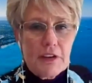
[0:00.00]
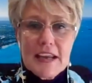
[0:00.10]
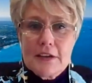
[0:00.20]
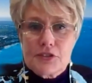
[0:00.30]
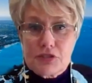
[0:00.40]
they're
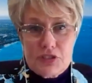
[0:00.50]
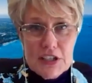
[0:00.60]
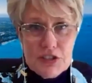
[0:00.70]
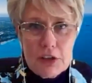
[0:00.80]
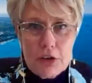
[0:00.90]
in
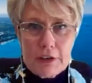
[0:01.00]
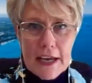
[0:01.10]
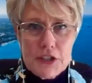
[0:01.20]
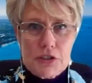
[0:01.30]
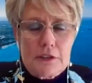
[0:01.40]
strategic
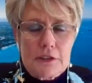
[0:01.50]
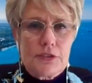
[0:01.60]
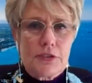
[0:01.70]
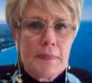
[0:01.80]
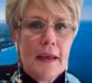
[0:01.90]

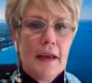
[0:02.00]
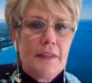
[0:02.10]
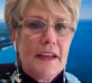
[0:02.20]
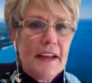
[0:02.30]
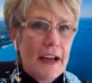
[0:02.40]
locations
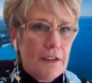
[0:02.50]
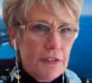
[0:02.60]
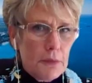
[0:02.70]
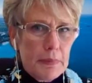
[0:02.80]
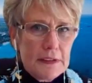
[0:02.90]
that have
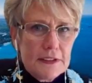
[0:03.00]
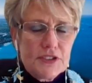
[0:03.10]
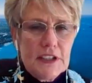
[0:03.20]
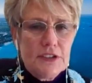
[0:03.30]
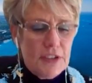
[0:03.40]
the
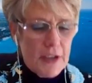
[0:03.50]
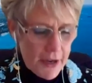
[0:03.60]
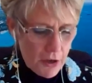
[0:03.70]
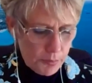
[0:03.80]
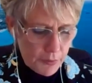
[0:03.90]
ability to
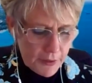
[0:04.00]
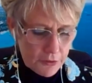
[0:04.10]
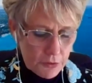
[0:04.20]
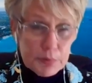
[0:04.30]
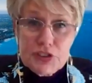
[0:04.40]
help
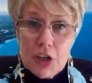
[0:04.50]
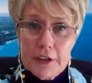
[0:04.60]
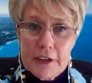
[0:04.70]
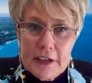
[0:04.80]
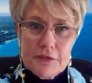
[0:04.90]
with put on
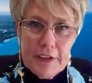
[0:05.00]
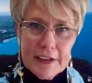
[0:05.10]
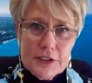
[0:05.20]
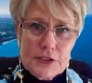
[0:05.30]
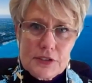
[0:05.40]
an
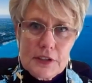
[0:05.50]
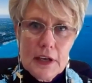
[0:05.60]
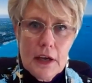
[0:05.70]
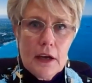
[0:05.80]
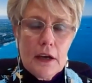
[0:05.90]
event,
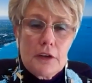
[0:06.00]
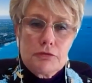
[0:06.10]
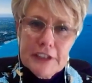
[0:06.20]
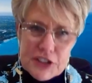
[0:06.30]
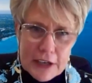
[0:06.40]
uh,
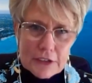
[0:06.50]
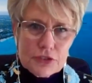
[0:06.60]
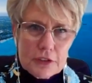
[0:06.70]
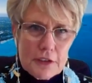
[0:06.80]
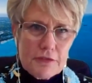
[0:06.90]
reach out
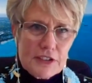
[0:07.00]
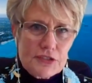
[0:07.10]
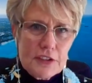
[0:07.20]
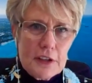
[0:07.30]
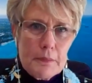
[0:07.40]
to an
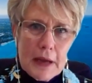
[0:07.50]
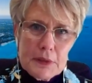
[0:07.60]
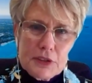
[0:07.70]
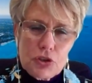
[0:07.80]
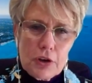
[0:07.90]
investor that might
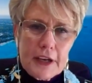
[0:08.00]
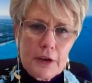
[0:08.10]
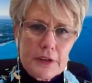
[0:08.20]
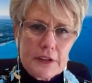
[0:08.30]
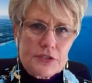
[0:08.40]
be talking
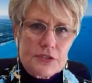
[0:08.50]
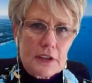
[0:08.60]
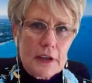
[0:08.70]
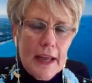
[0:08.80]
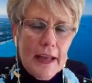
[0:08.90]
with us
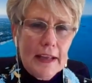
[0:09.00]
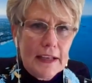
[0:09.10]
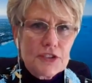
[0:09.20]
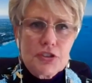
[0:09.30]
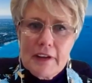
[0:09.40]
and, and
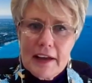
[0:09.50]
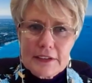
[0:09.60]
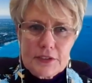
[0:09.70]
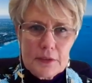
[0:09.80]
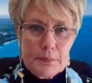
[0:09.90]

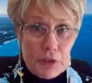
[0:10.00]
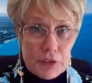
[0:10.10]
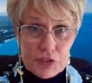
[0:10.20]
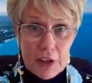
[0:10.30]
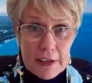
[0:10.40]
interact
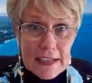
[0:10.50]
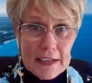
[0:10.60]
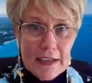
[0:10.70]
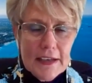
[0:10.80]
personally.